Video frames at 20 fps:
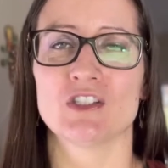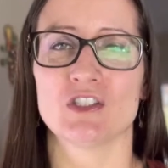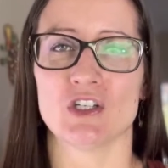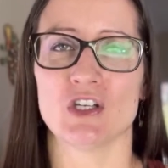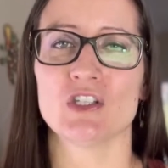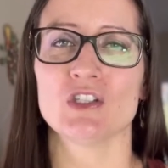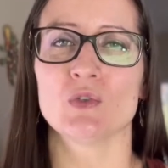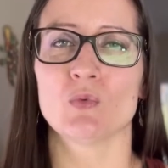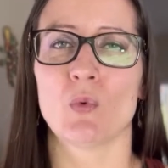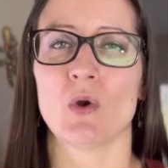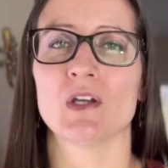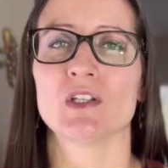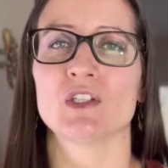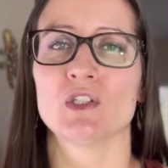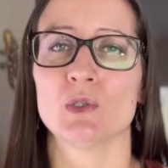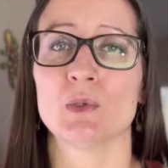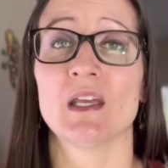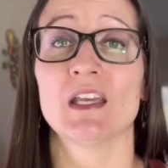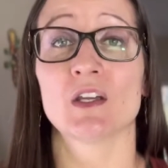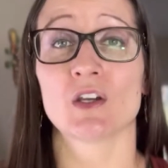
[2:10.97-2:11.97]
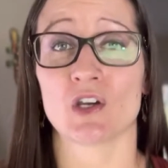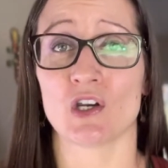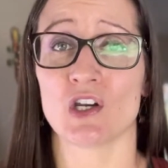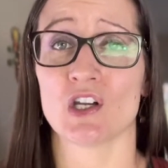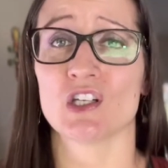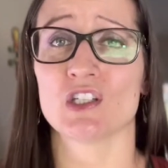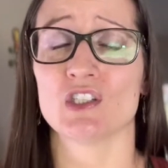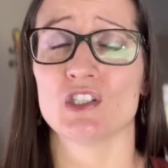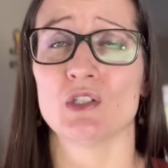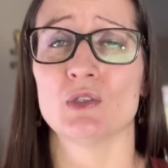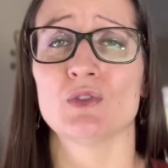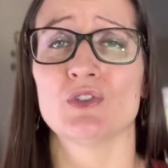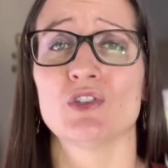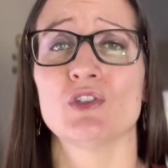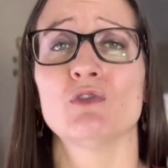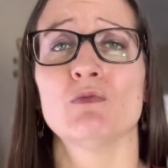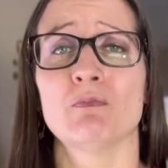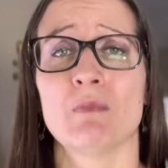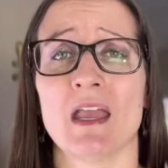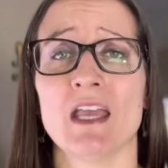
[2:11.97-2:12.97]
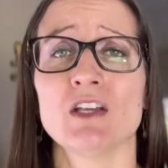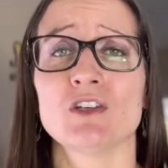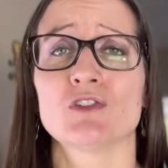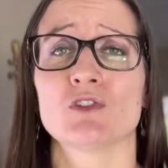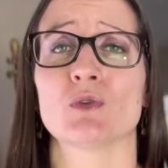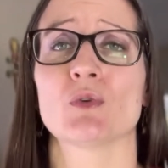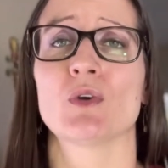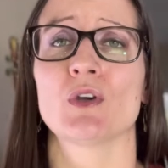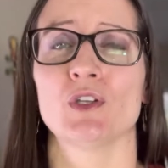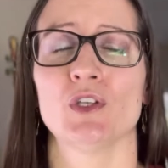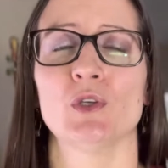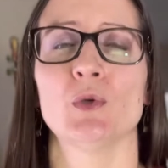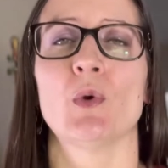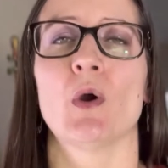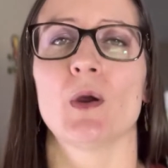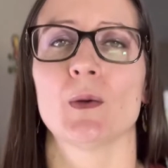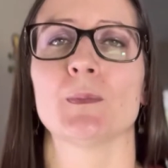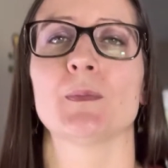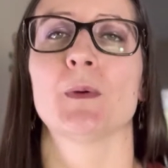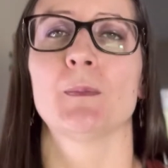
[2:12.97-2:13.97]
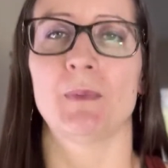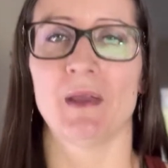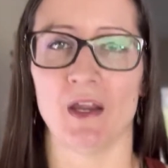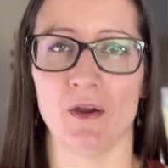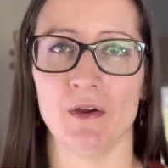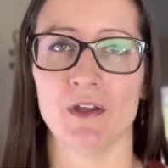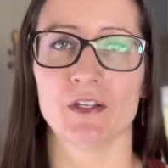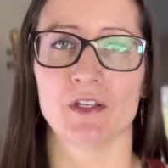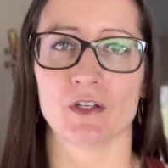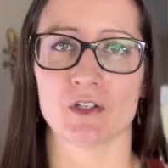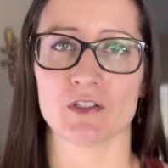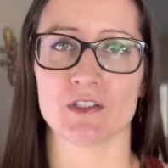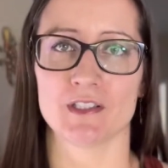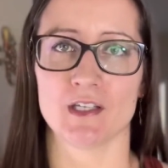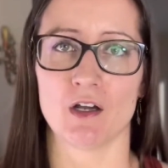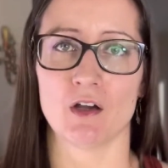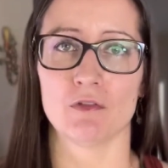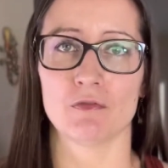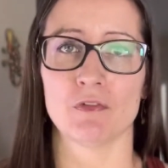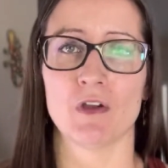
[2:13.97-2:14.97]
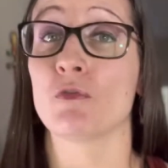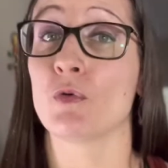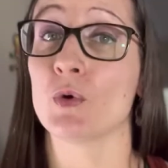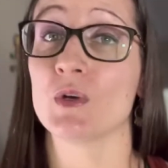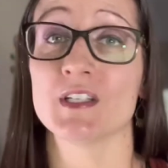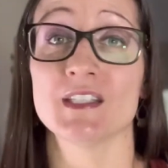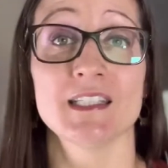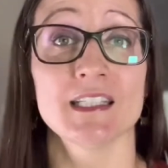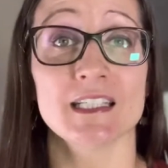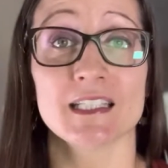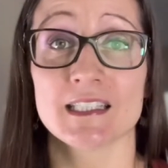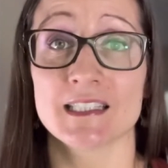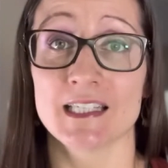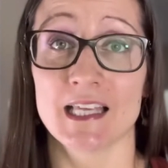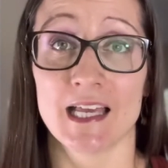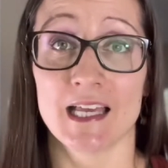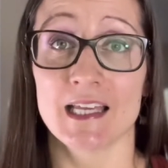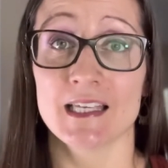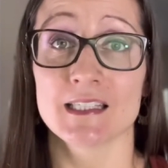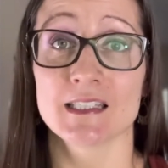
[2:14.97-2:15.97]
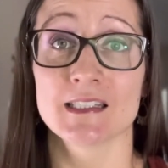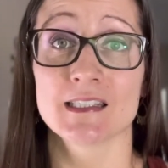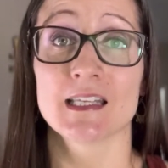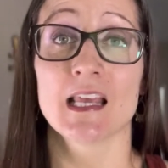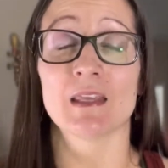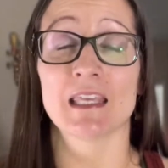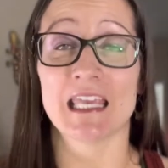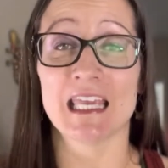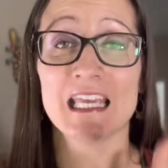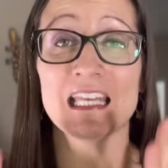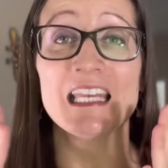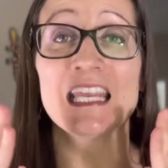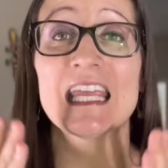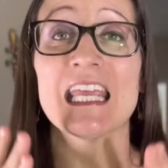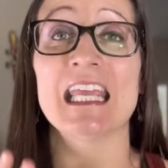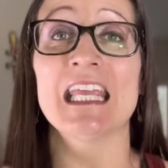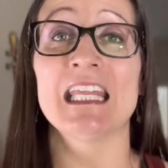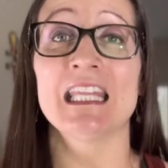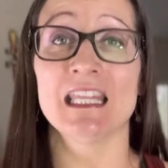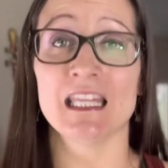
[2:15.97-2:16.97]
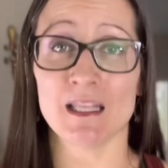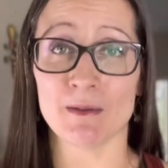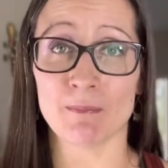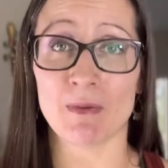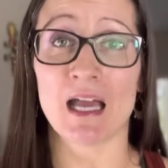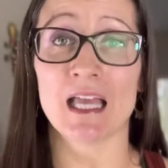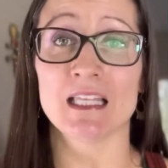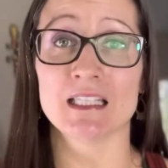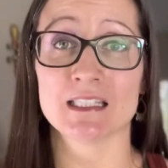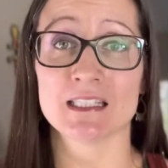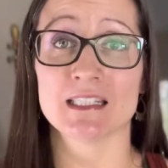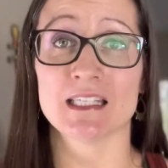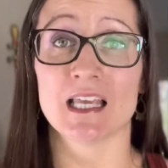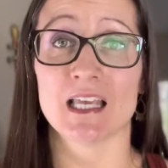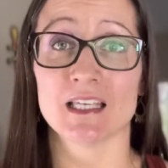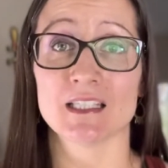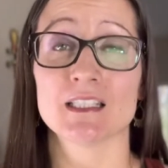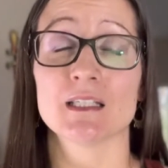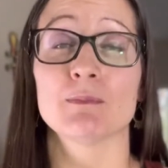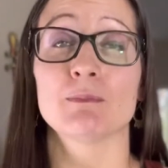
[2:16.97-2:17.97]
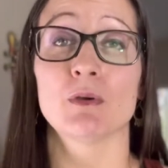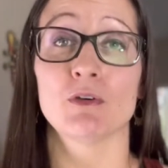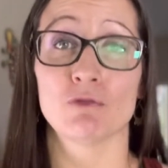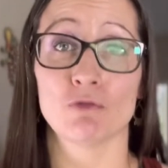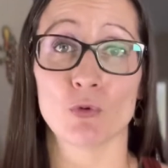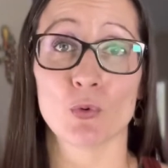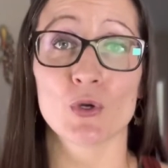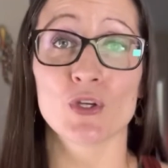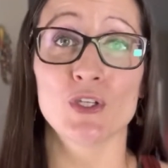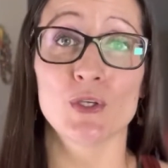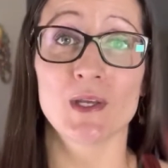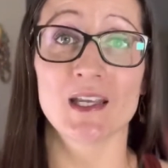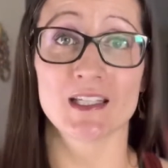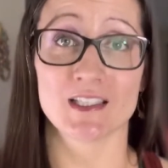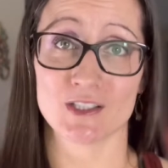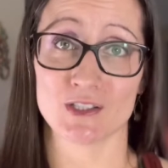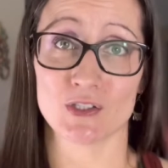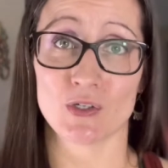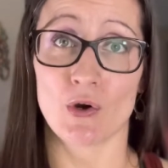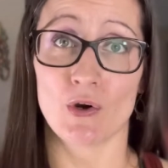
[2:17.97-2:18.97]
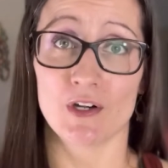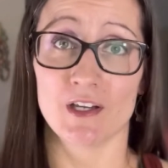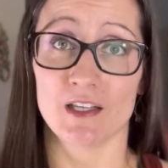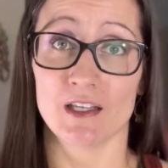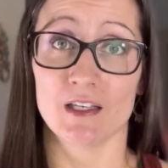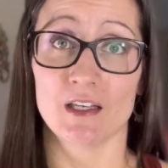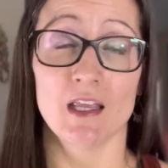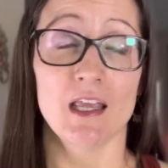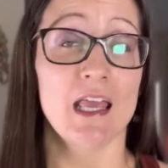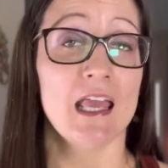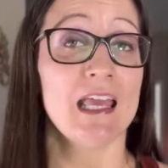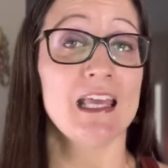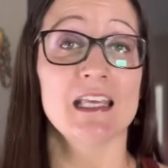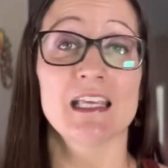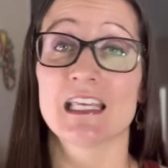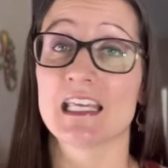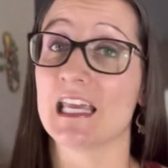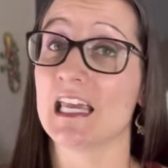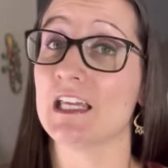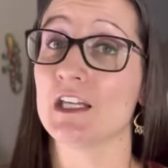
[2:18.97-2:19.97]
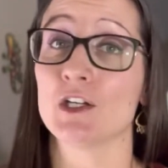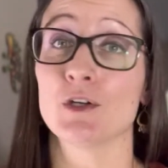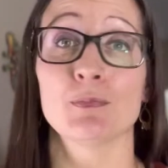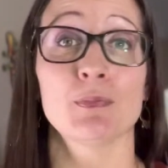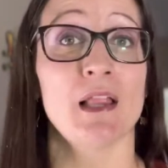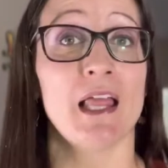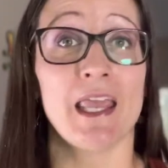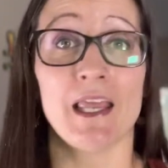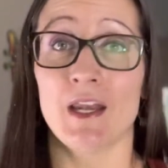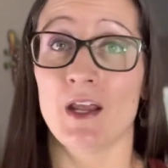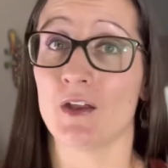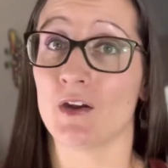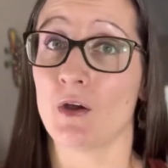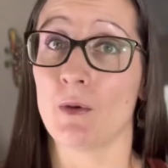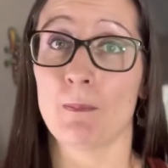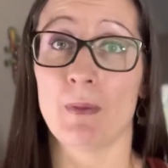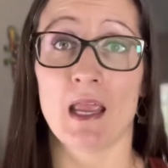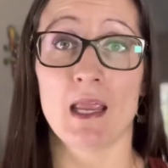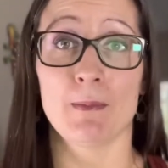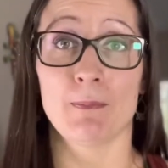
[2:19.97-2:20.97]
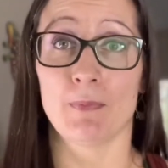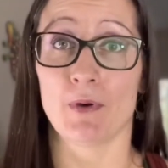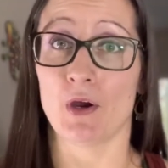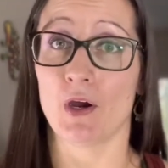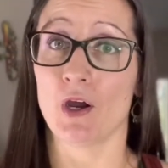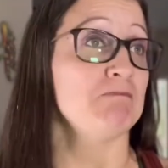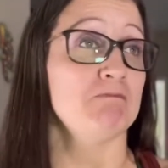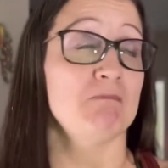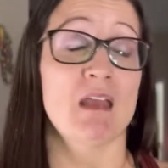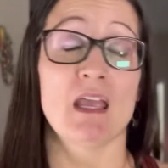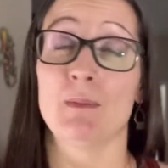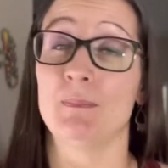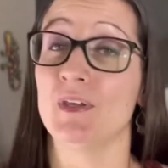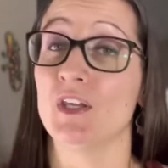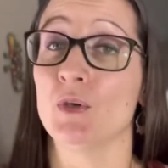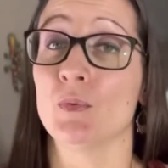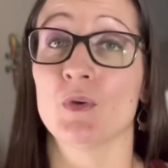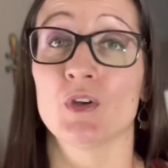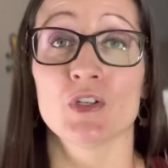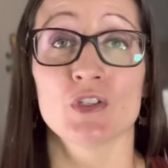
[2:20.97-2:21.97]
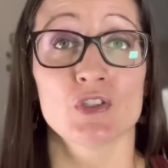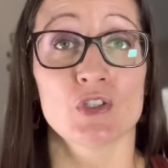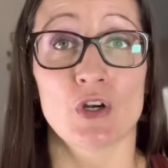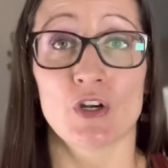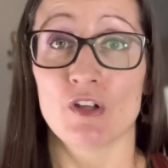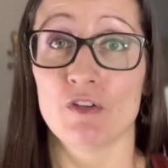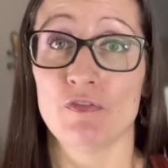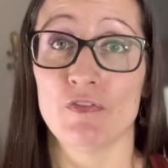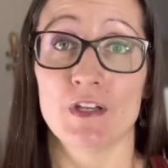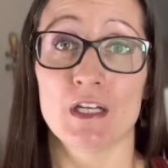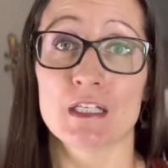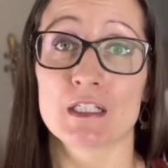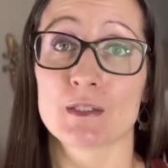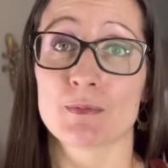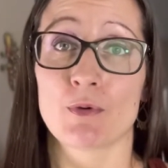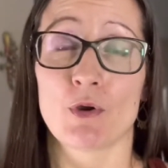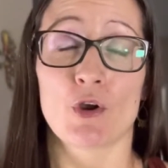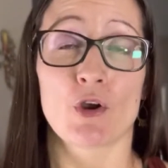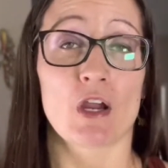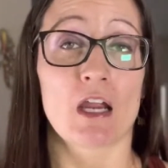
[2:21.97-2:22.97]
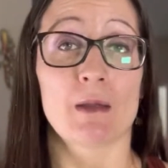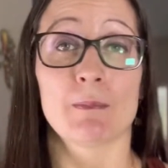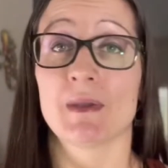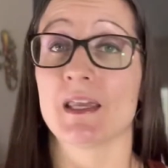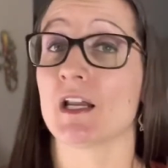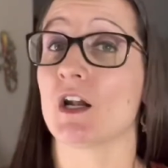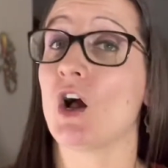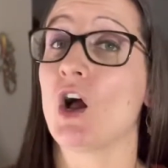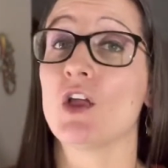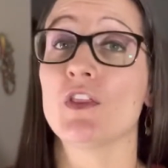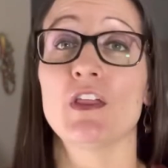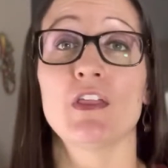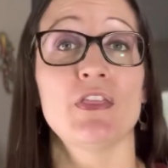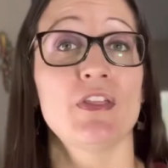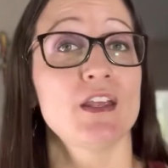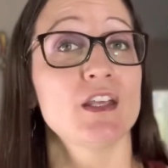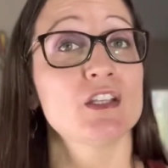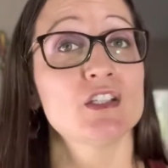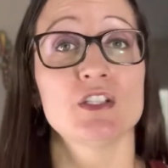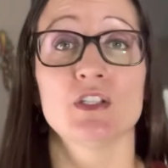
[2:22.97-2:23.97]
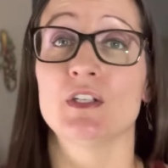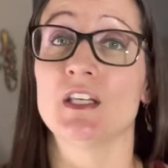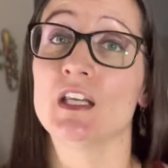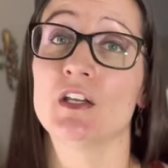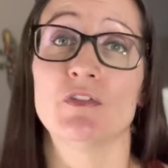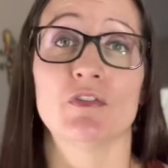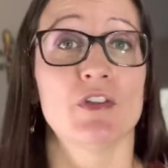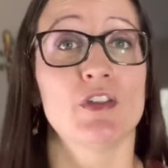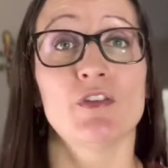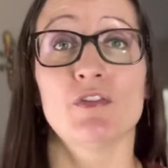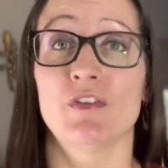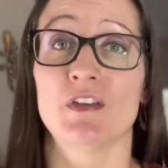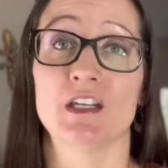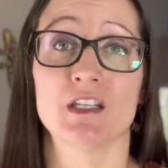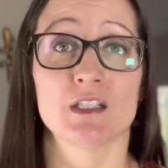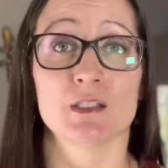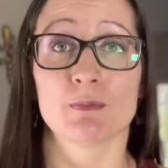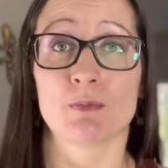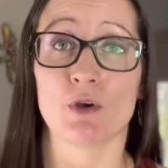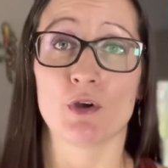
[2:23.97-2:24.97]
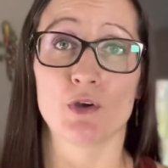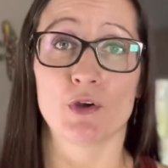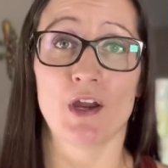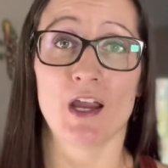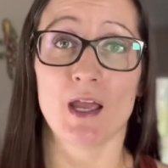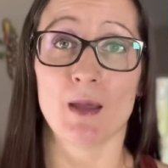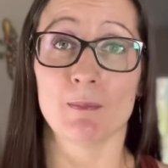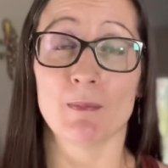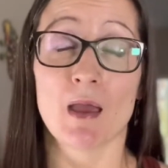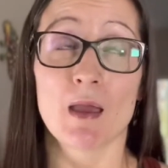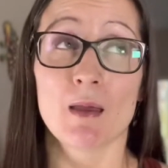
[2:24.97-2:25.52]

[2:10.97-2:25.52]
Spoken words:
just want to encourage you to make sure you are preparing yourself for success. Get in the mindset before you get started. Get your plan out on paper. Maybe you want to start a fitness program. Get all the things you need for the fitness program.